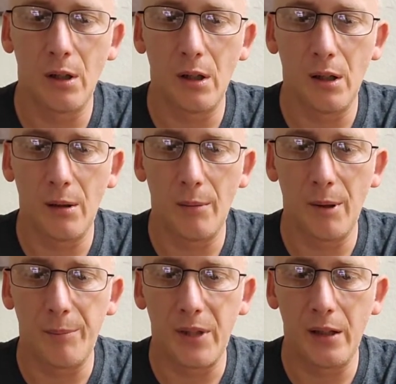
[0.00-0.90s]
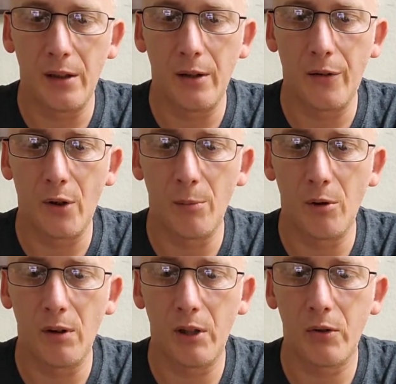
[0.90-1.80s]
Uh, updated
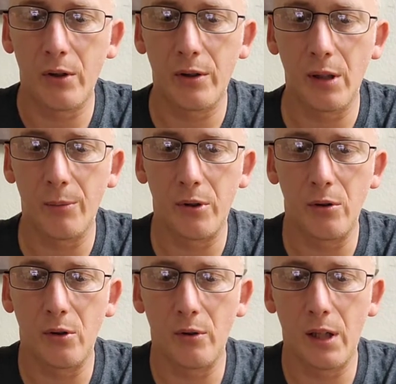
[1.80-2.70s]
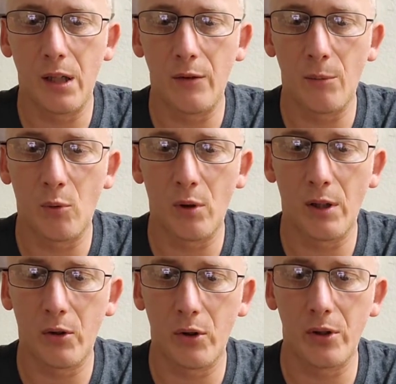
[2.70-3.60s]
thermoelectrics helps you create even more
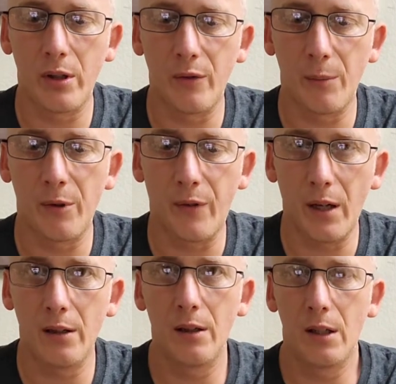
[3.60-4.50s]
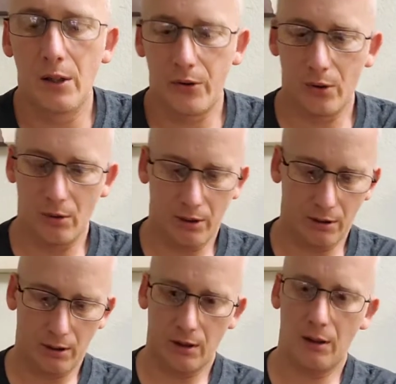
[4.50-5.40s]
electricity from your fire. So here
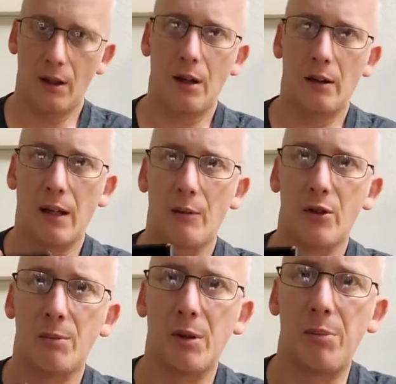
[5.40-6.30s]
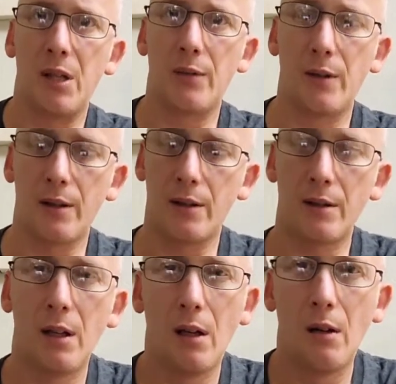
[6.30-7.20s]
again, that was a big piece for this.